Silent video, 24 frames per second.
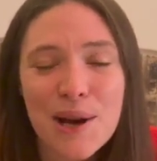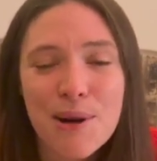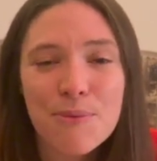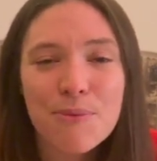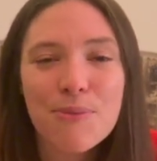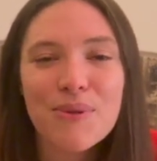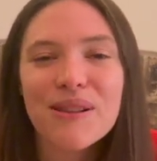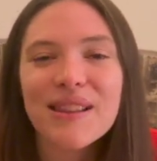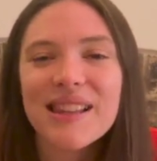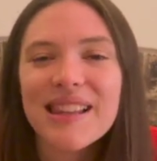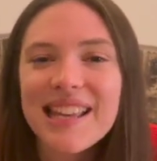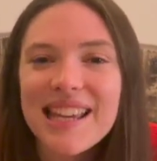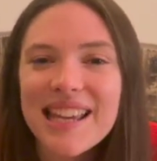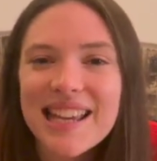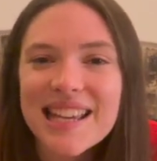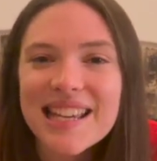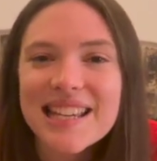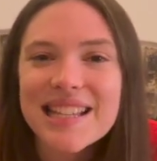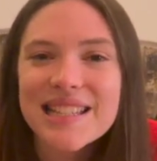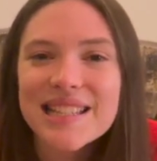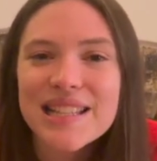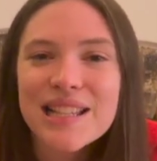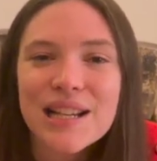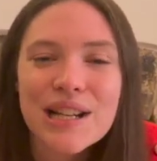
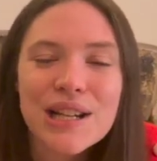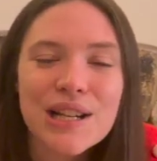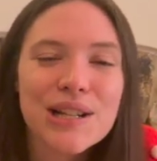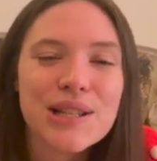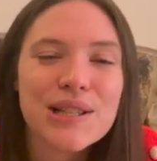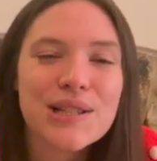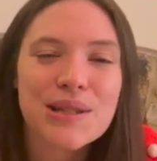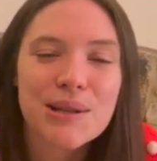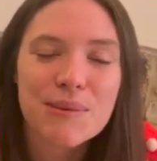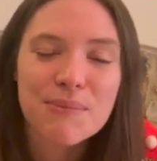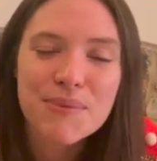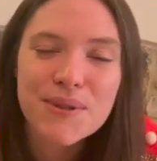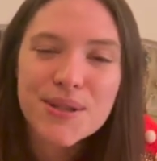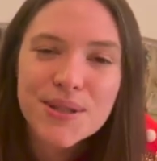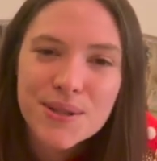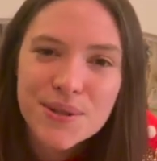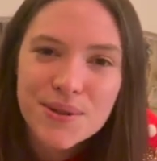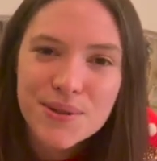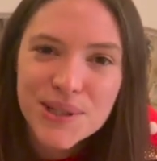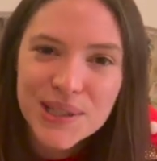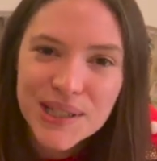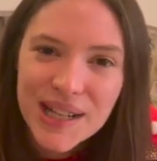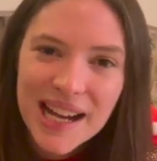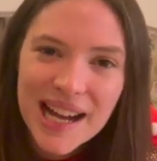Please
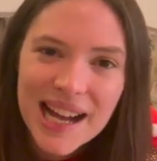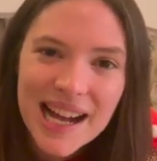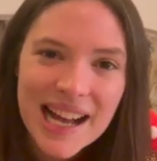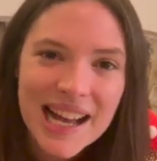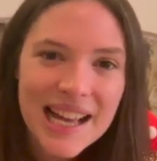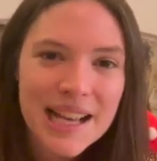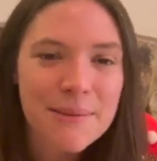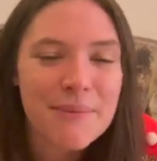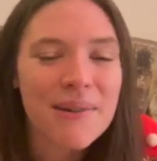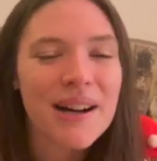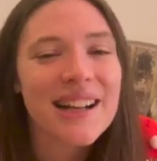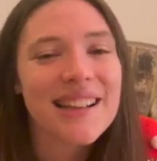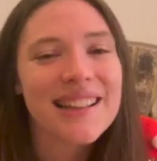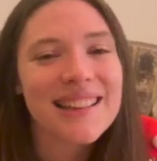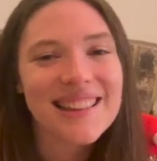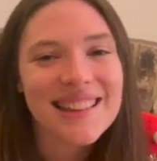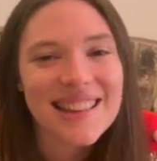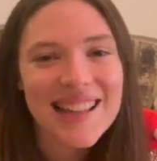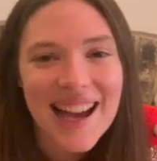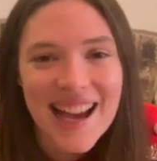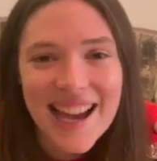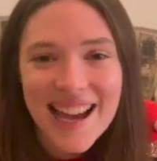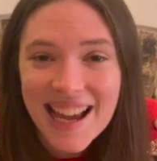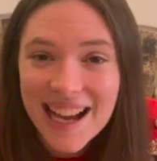subscribe,
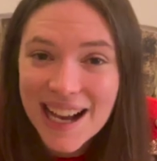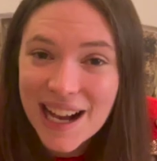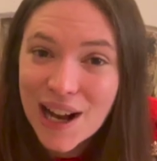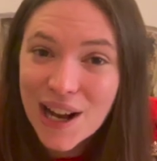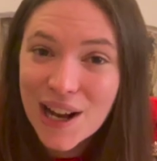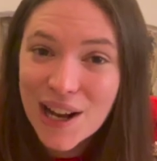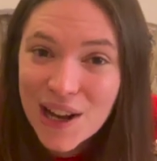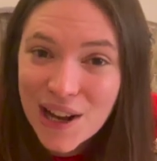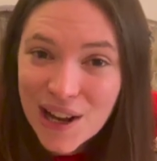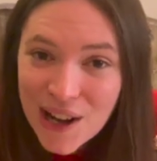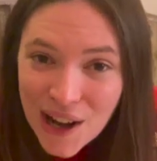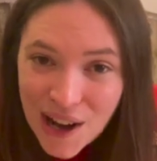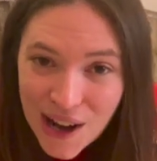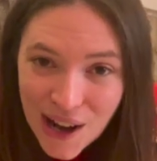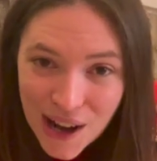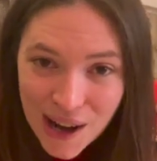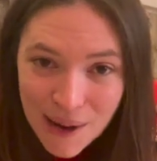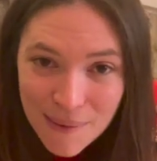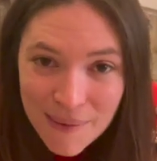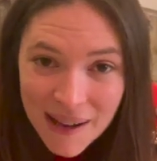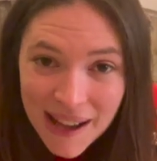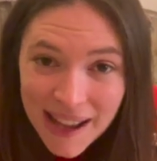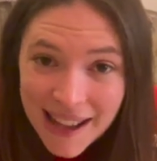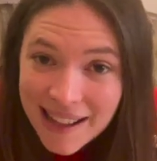like,
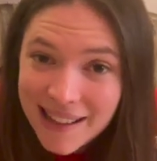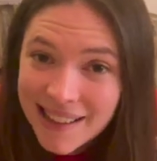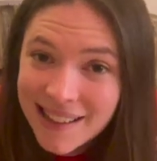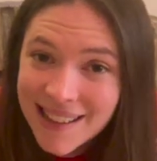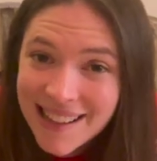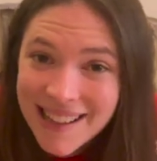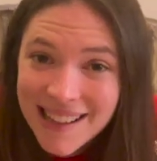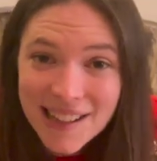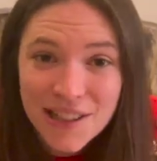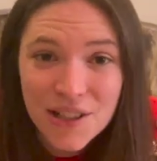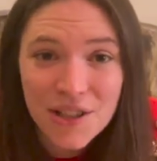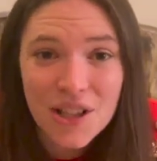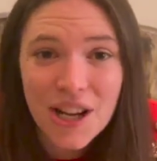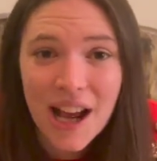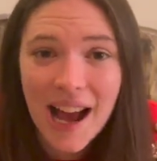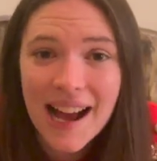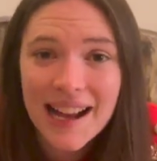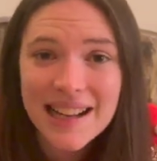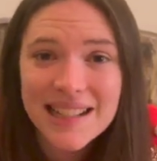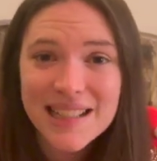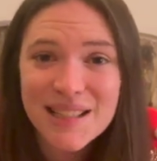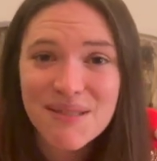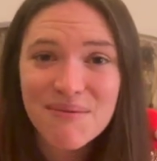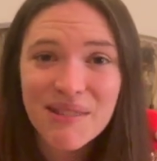comment,
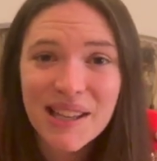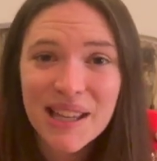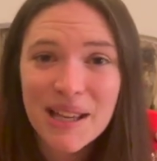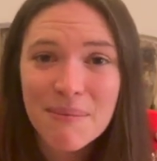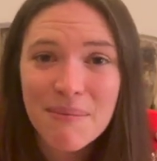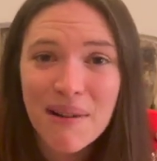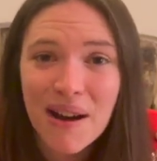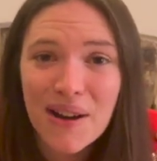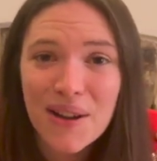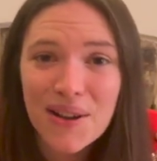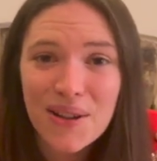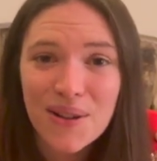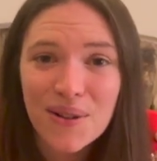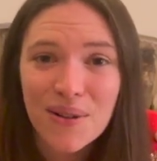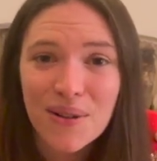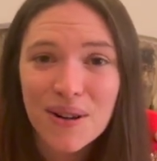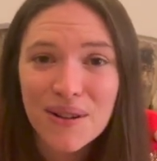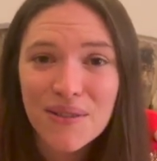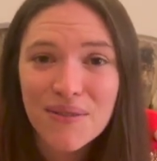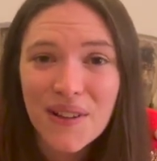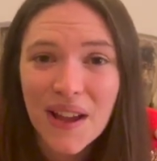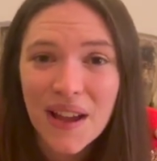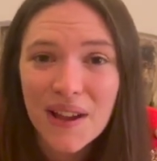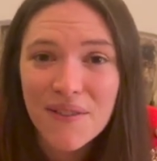chat to me about your
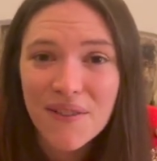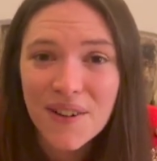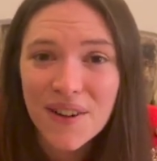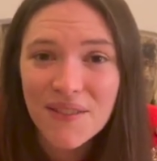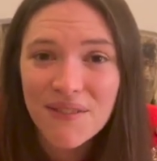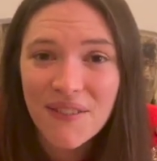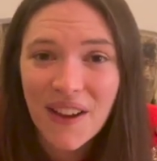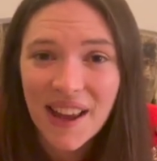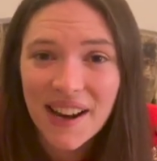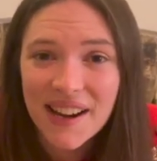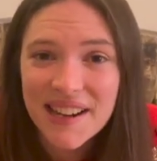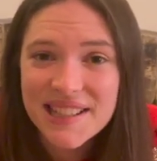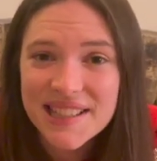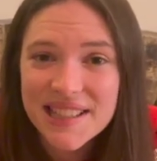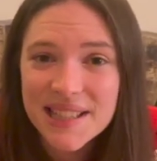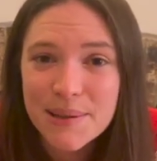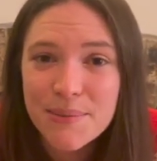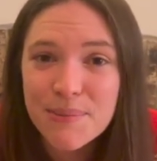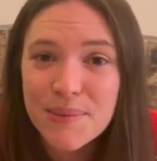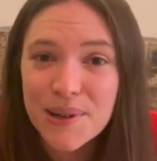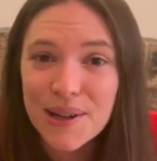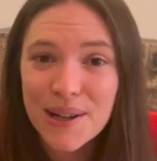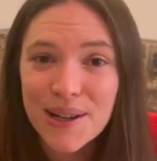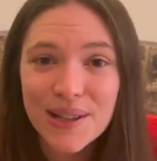favorite fantasy
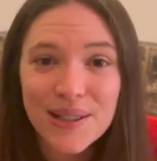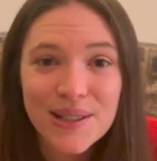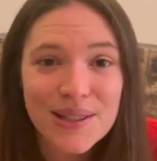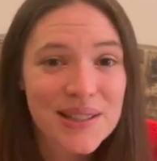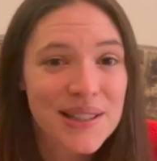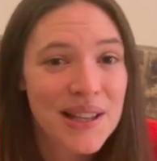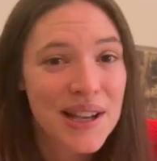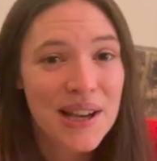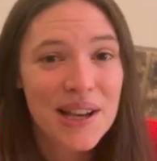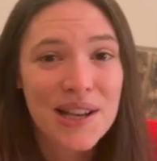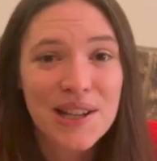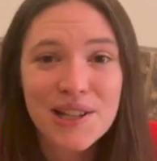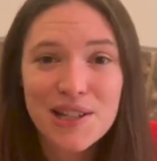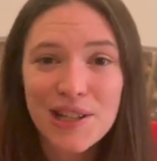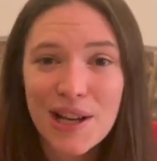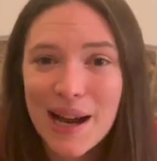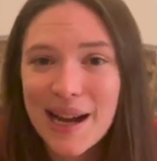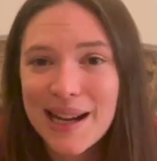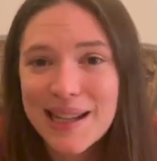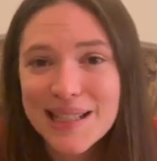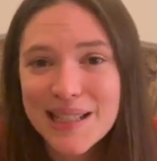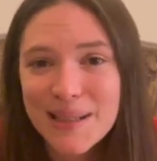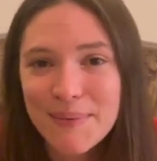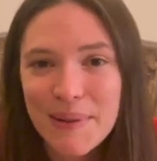books,
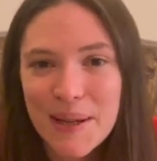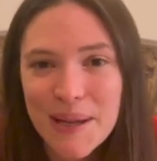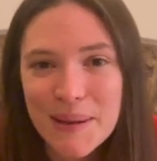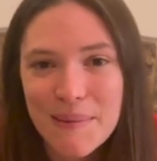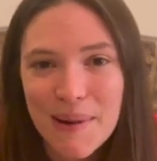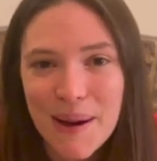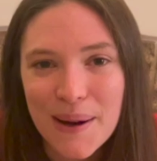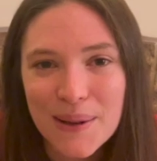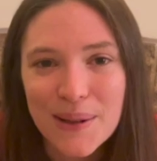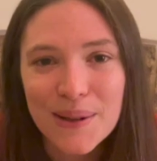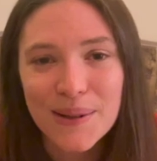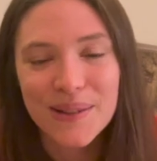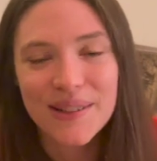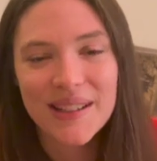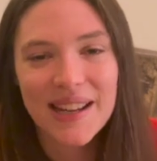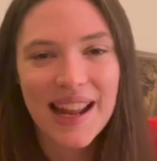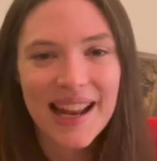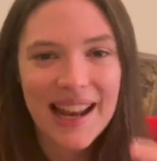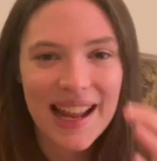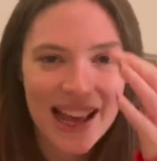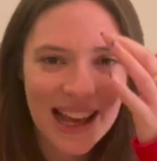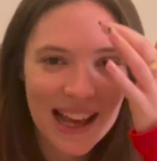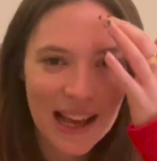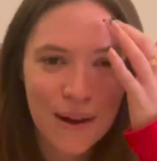chat to me about your
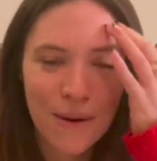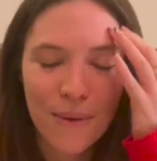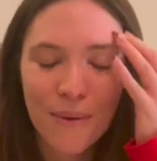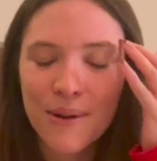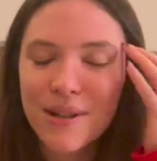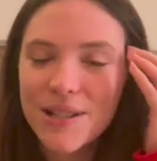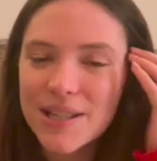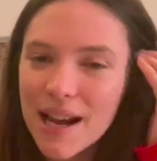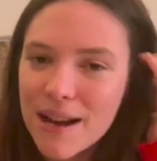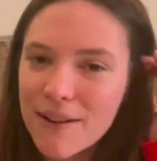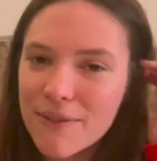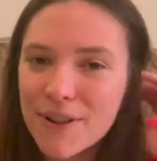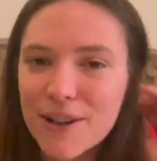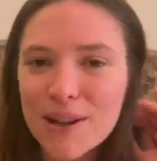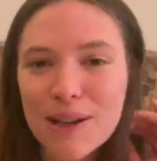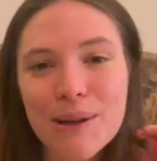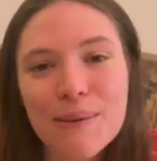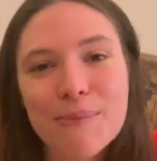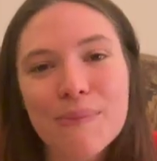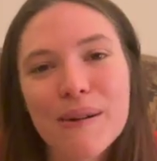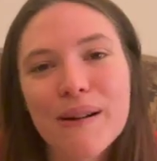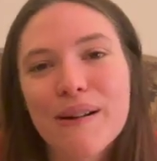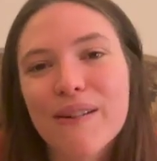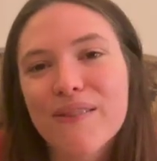knitting, whichever you
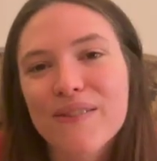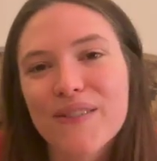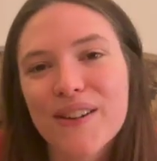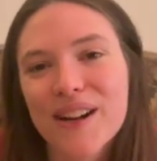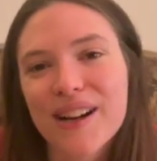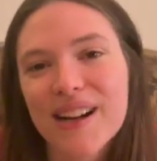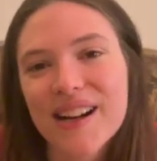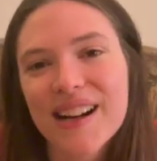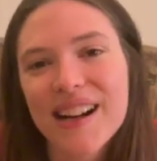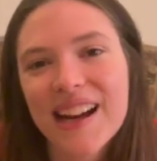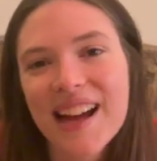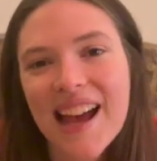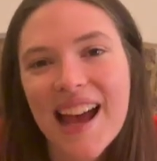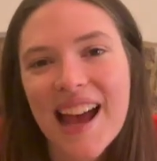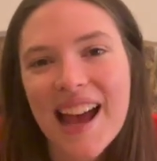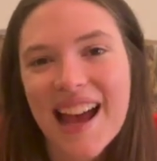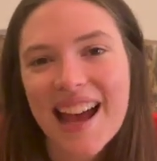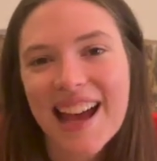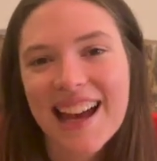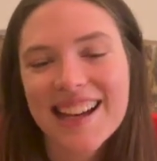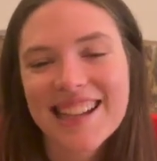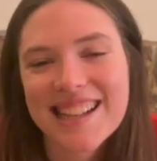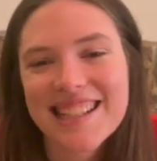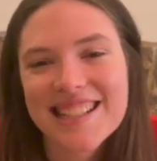prefer,
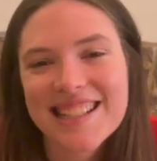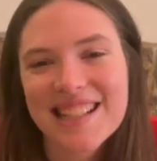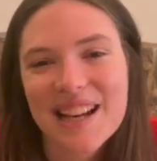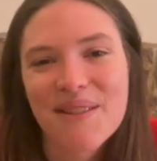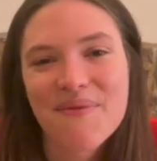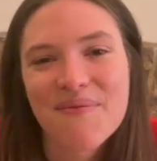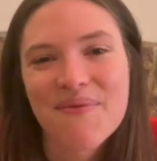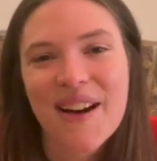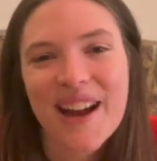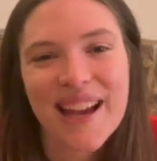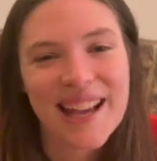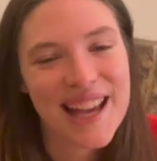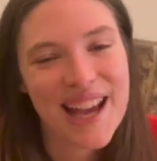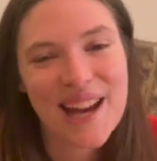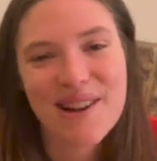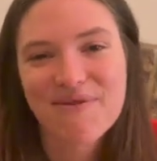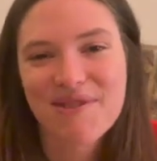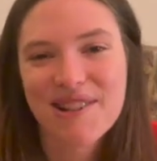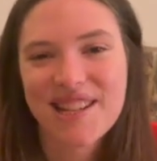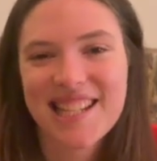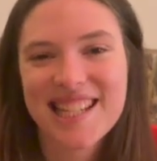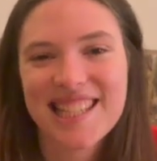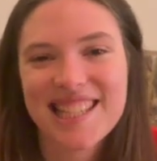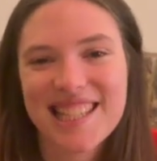and I can't
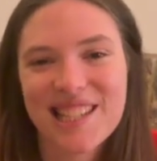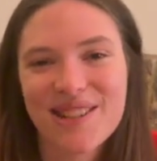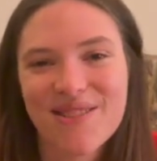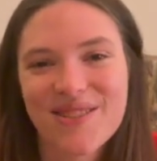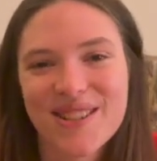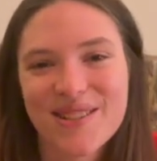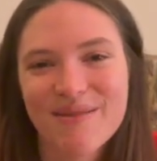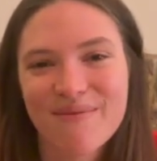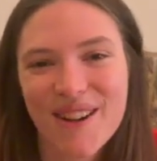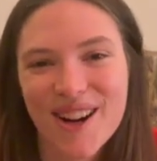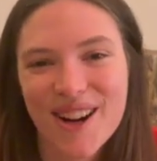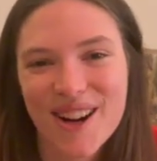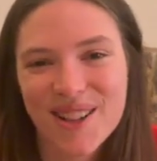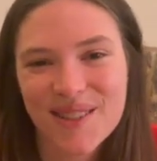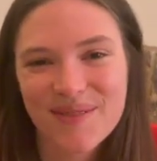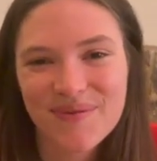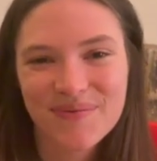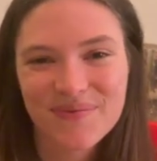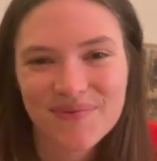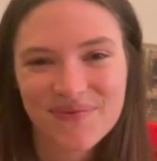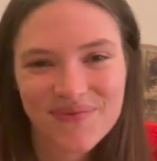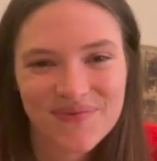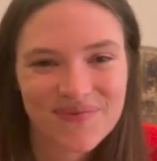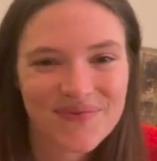wait to see you tomorrow.
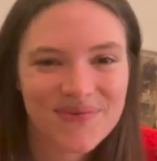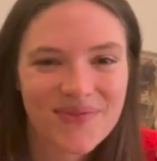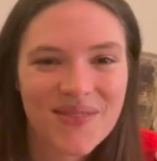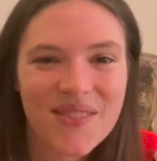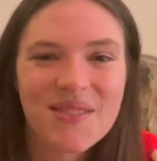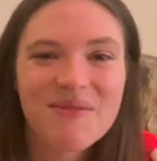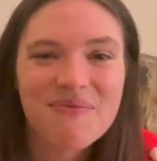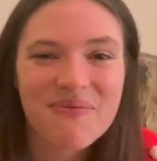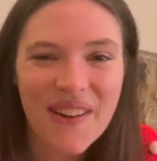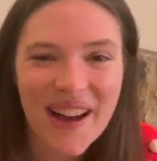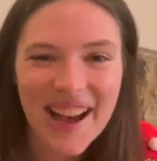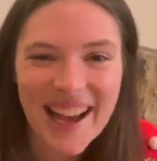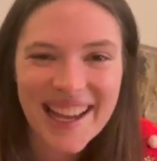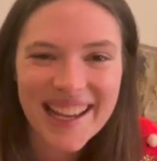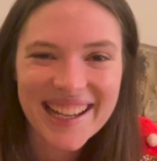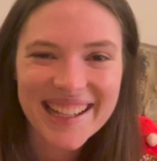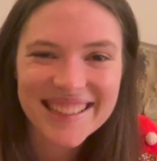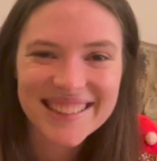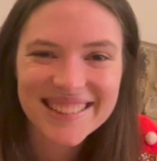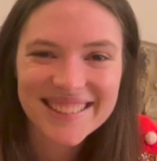Bye.